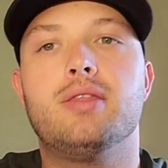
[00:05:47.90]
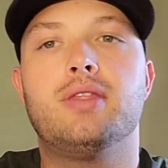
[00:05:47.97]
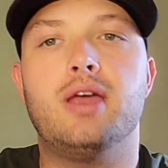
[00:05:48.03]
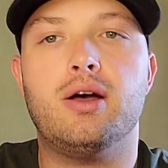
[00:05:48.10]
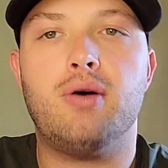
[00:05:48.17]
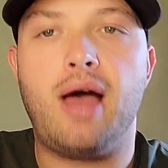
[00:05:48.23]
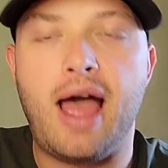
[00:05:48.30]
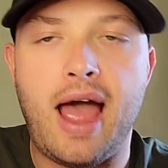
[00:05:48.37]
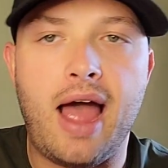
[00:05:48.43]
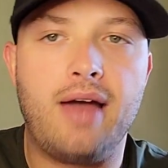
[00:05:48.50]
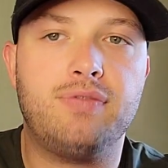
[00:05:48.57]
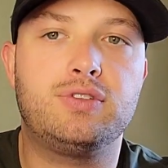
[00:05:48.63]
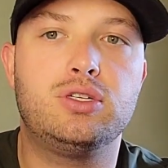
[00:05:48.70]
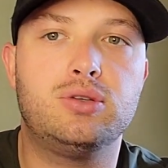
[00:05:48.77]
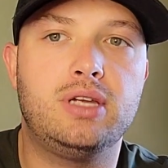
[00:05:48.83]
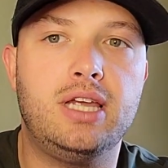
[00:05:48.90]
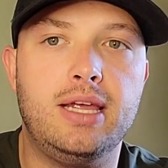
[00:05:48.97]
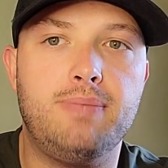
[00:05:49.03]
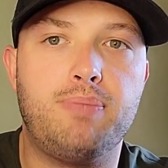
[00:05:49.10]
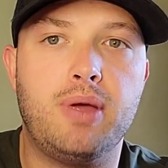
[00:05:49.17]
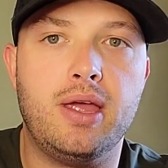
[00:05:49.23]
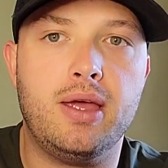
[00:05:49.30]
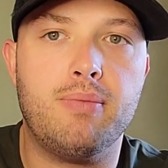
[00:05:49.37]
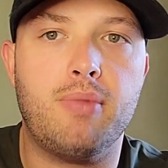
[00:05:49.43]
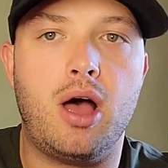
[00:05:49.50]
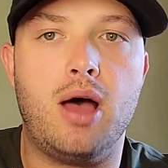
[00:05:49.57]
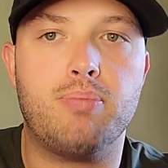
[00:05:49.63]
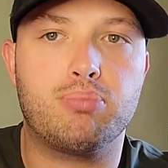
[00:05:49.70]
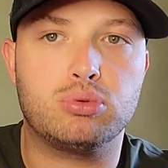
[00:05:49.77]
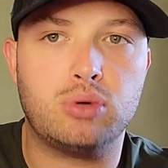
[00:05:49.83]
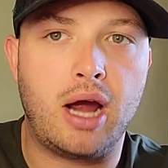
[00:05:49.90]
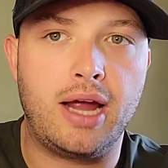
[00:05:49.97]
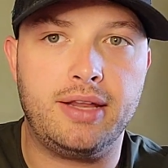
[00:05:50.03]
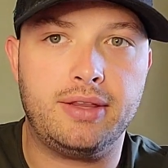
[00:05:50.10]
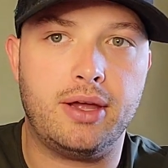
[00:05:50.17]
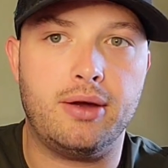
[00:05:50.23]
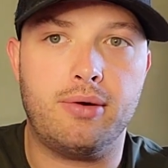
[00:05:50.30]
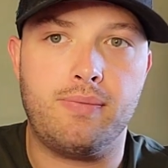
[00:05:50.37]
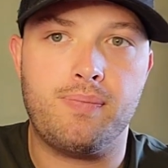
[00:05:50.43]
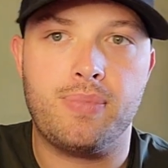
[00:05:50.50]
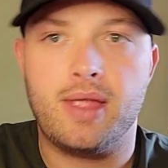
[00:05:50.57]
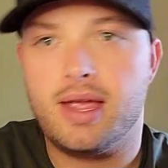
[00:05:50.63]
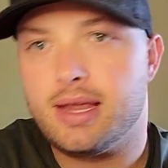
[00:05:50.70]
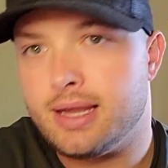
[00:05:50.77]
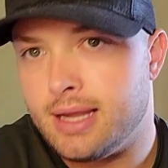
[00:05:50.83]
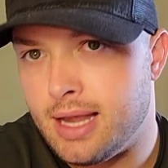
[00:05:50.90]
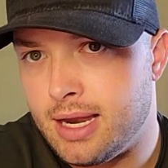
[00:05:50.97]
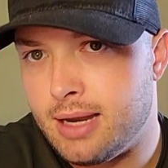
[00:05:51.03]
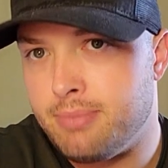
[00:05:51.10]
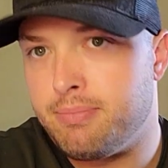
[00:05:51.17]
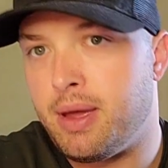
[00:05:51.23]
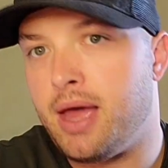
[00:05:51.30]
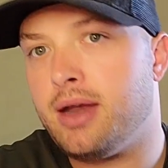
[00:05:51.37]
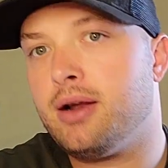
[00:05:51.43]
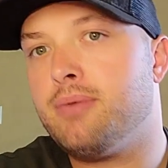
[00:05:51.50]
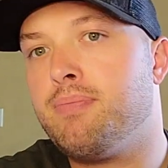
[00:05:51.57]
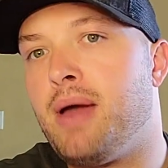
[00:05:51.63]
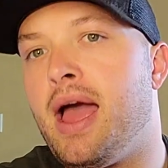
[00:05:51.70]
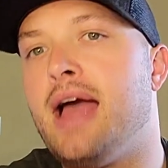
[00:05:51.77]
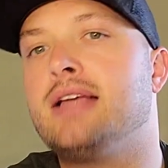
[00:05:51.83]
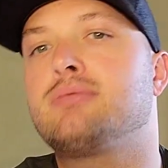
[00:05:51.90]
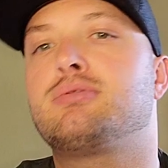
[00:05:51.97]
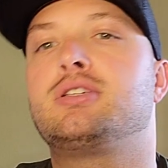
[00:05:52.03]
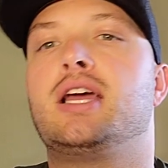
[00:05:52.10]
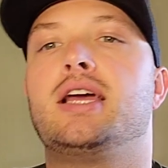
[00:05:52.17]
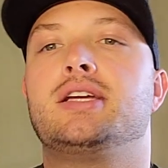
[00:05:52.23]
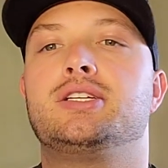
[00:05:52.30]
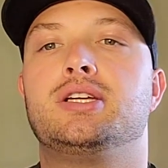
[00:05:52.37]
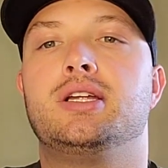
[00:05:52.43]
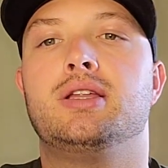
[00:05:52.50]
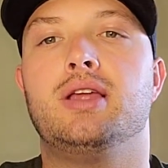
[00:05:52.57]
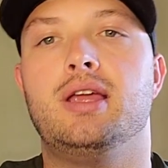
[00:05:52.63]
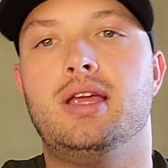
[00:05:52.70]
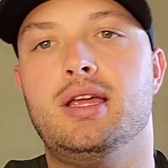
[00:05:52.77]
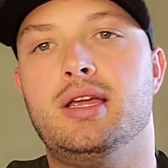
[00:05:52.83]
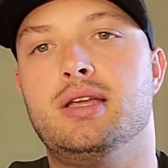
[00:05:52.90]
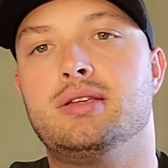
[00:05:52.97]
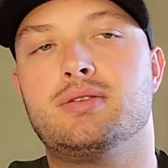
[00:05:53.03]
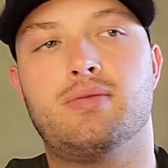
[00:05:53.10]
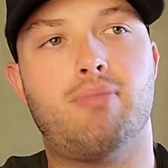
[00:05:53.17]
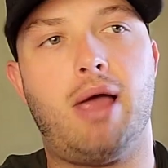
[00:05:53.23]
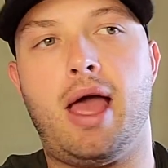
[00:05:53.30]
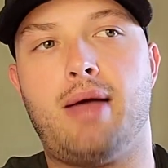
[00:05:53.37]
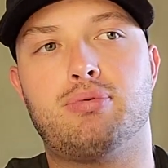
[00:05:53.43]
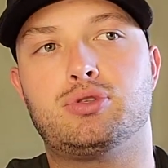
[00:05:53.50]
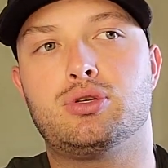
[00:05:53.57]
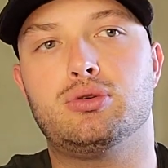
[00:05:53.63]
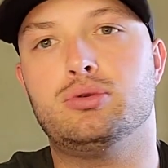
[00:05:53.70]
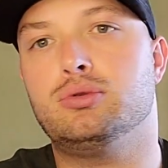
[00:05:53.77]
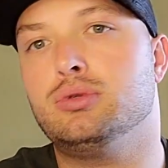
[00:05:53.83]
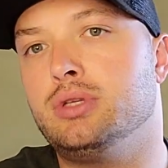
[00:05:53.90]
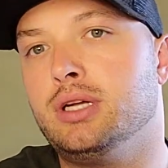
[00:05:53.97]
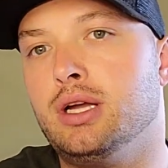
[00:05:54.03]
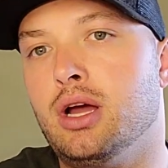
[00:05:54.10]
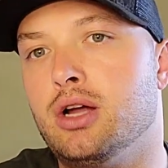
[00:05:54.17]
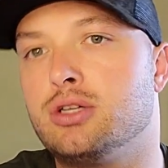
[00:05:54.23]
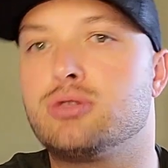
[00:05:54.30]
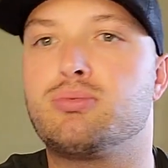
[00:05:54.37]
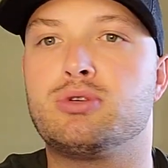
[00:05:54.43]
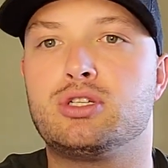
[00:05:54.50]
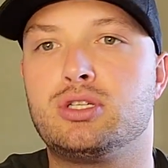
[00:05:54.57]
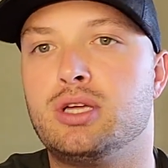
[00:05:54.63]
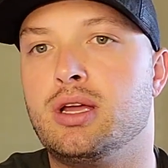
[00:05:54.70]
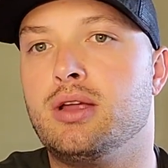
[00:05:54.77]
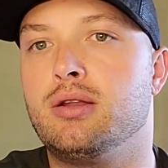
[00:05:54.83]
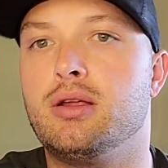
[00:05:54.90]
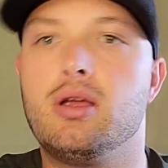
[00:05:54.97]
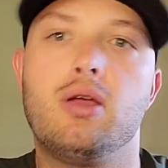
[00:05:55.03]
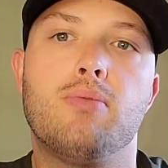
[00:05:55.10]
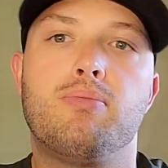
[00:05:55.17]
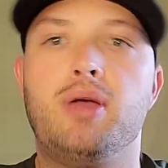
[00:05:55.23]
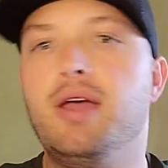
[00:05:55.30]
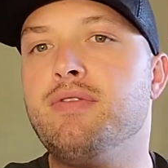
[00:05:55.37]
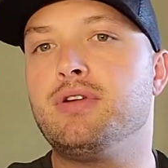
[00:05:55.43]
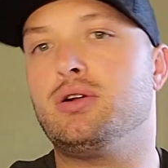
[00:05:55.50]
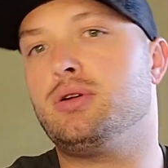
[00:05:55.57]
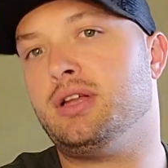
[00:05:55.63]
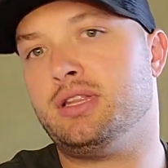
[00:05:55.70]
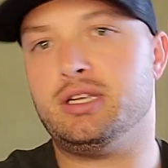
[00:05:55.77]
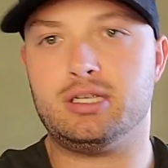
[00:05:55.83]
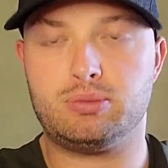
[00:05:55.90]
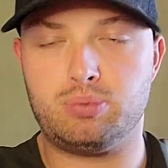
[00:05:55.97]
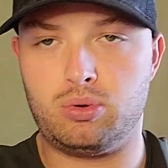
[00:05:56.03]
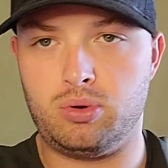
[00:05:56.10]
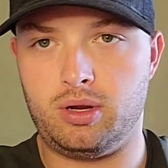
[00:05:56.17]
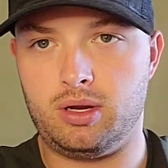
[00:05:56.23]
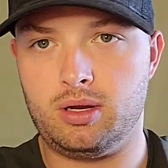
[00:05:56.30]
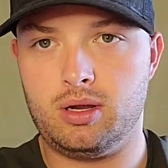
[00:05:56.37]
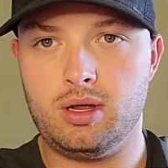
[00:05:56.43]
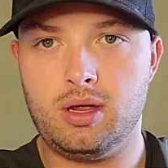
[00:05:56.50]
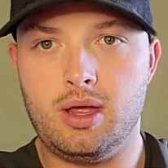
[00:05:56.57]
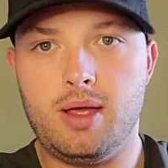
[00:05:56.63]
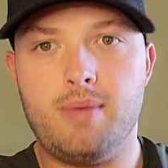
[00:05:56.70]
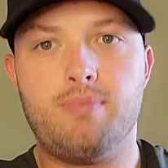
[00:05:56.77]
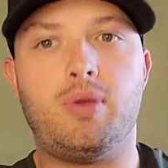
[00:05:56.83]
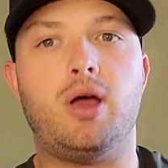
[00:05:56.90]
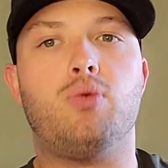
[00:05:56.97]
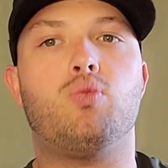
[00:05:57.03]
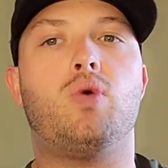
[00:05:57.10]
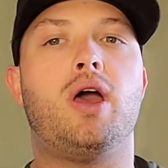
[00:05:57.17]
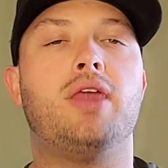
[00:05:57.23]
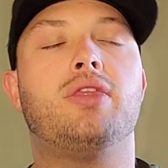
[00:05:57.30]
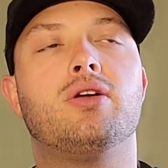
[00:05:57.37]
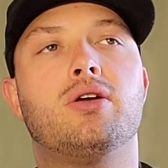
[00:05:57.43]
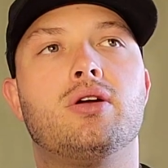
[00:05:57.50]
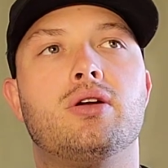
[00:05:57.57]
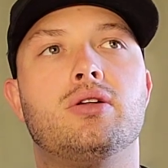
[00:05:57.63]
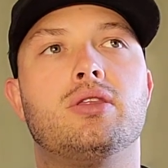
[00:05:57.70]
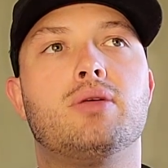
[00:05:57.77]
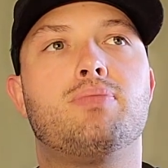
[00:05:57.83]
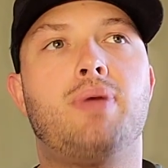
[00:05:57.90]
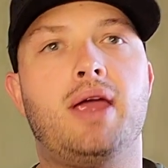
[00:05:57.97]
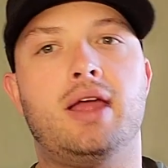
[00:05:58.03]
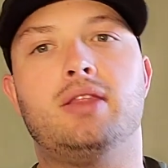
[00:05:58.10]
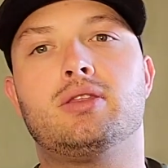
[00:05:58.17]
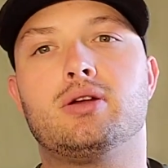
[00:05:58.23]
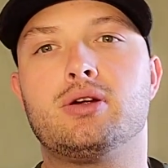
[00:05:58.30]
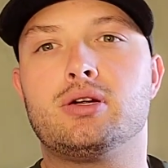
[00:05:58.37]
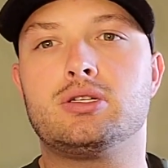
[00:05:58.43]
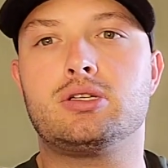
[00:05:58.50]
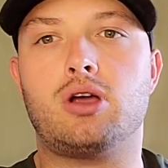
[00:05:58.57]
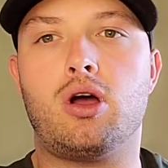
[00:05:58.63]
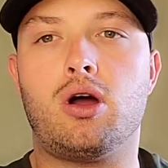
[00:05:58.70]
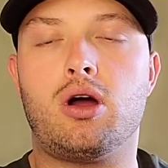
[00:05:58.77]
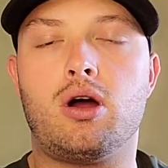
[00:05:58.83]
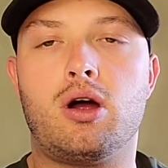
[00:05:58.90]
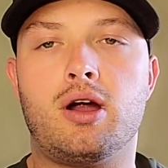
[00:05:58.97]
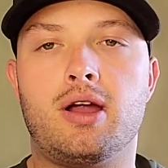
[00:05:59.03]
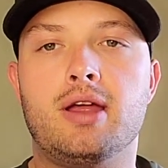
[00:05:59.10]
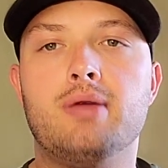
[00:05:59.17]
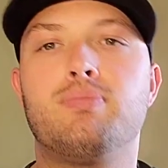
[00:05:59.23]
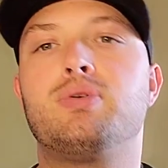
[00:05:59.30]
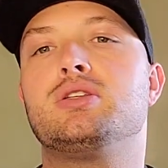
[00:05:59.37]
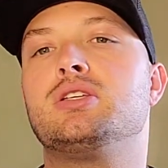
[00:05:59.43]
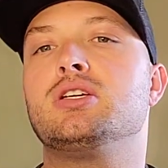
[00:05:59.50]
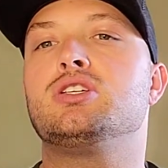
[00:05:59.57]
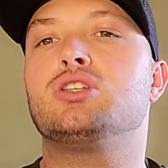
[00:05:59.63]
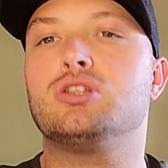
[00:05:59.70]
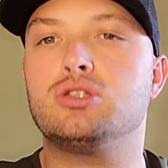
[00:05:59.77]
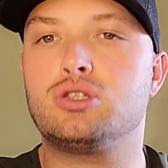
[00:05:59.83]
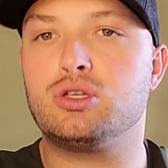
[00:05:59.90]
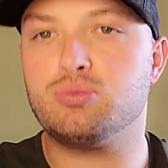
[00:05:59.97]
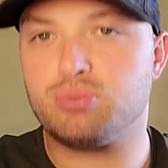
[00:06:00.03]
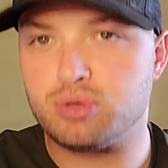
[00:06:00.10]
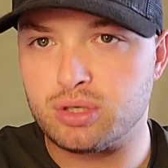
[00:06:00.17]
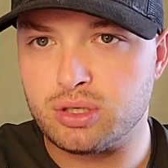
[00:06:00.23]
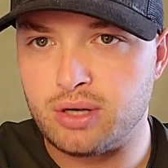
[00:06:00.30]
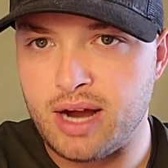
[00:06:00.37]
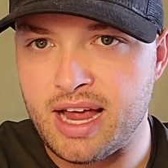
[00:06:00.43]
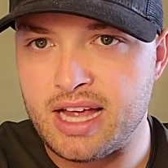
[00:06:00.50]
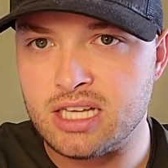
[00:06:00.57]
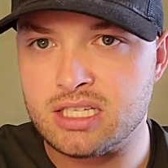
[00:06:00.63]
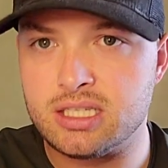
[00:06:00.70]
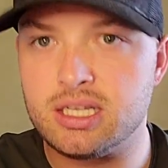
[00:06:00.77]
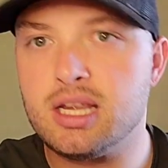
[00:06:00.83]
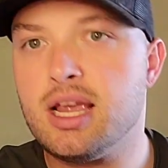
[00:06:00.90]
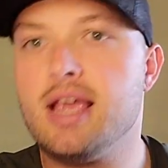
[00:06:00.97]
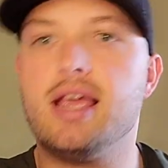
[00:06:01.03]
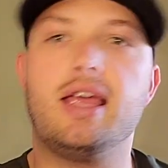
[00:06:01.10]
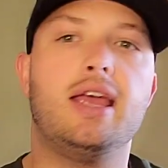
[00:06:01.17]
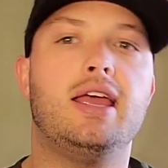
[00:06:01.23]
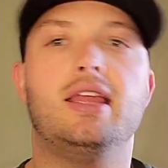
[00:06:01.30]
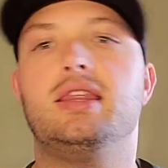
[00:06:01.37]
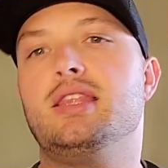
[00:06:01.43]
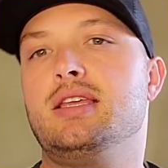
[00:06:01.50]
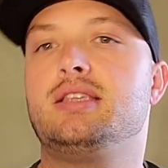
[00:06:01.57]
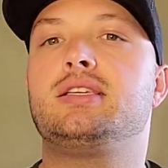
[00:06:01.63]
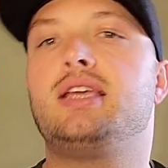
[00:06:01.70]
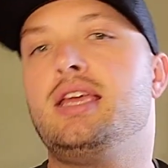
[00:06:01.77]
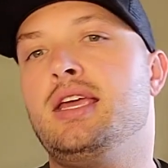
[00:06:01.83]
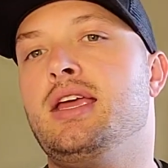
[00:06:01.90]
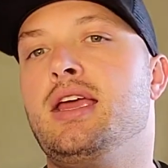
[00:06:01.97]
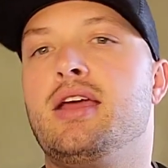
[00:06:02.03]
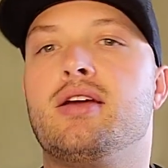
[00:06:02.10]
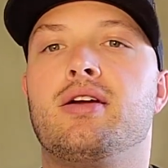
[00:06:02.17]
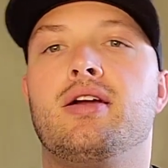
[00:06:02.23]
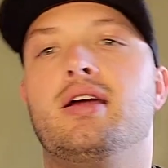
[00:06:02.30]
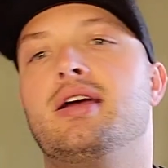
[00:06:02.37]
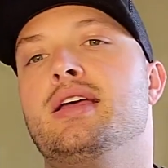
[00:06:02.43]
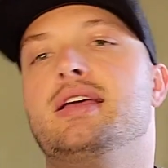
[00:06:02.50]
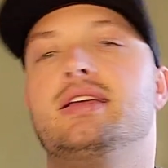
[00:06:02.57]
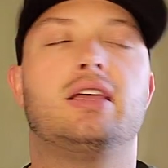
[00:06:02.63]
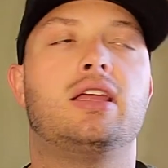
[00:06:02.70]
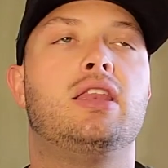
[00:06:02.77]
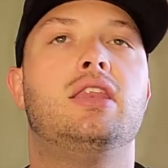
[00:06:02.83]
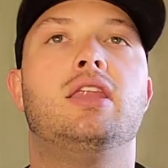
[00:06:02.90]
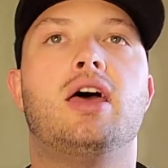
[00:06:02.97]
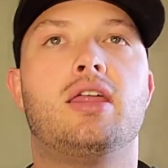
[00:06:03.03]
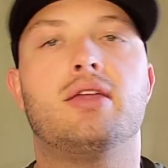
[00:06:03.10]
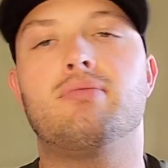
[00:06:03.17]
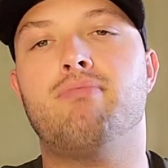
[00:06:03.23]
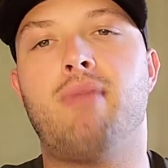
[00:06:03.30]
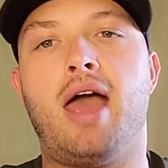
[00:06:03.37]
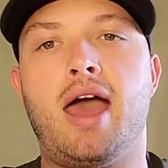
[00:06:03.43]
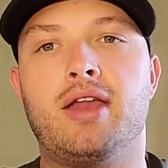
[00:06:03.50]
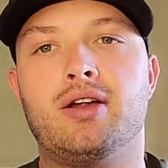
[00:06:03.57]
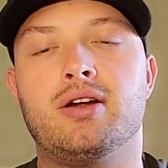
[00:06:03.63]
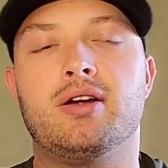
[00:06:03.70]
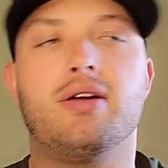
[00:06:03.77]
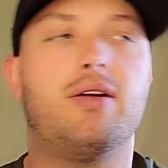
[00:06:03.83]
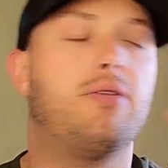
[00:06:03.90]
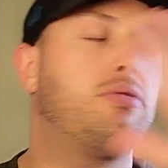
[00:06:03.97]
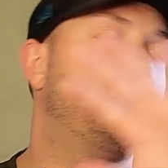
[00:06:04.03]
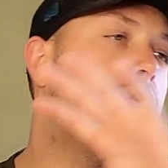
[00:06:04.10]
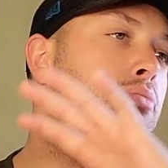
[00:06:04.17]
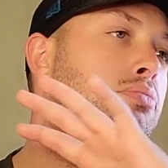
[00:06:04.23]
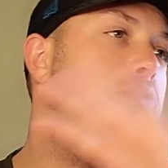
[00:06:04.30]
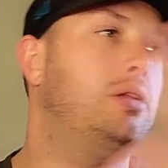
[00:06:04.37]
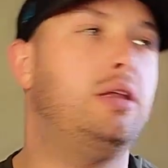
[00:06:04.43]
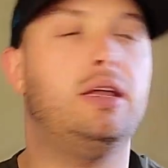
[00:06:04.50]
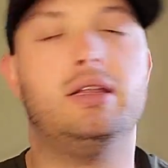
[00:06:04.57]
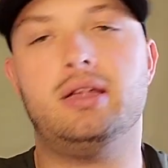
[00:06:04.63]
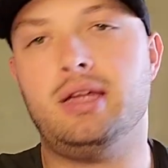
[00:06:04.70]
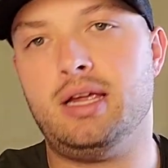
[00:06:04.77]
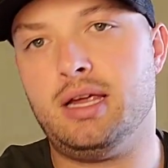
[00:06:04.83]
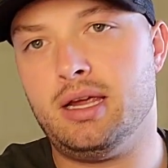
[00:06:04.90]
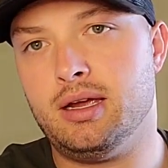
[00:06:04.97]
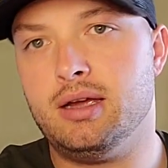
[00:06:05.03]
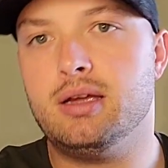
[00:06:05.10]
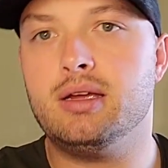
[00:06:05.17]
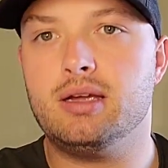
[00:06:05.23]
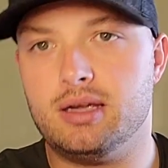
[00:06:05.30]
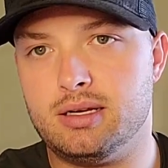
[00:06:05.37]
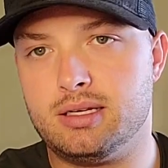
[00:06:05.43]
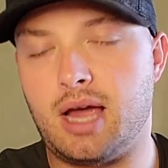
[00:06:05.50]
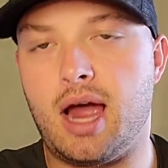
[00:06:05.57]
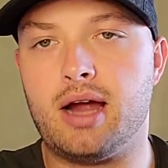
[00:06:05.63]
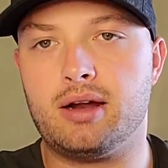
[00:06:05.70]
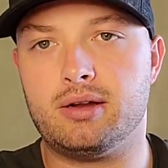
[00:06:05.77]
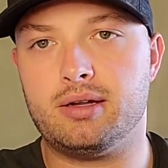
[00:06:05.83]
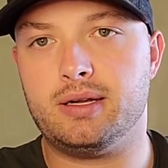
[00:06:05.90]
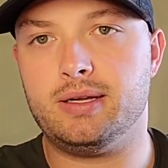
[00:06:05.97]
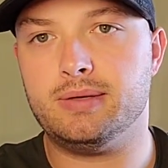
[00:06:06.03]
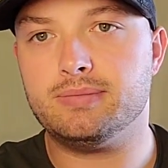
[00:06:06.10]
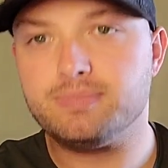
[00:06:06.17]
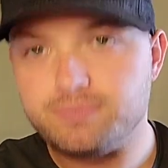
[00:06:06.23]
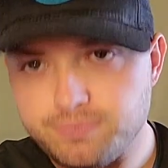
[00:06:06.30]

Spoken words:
They'll have to keep him upright, though. Getting better pass protection is absolutely 100% pivotal at this point. But whether the Panthers are in position to progress in this key area another matter completely, entirely.